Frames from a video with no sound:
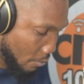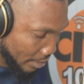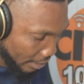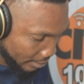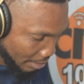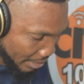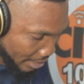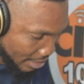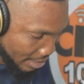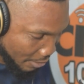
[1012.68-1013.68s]
what's that name
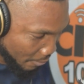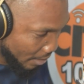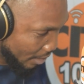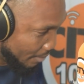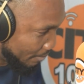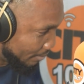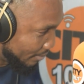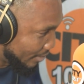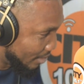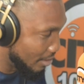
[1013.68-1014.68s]
again now?
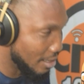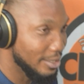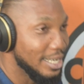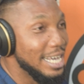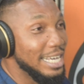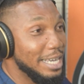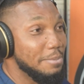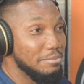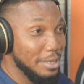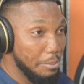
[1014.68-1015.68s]
Oh God,
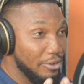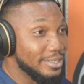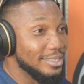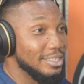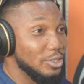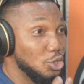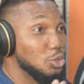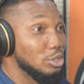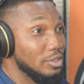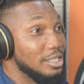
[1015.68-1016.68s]
he bought
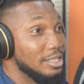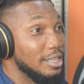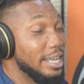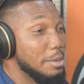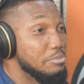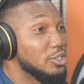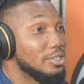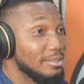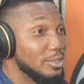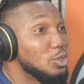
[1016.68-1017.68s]
jewelry, he bought
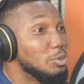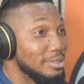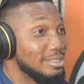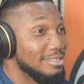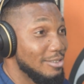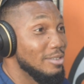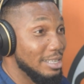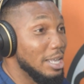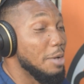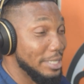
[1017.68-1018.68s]
stones.
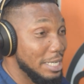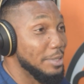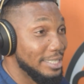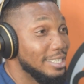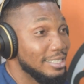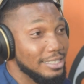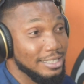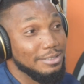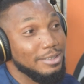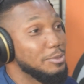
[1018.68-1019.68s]
He was saying this is
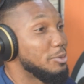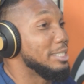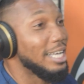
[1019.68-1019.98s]
20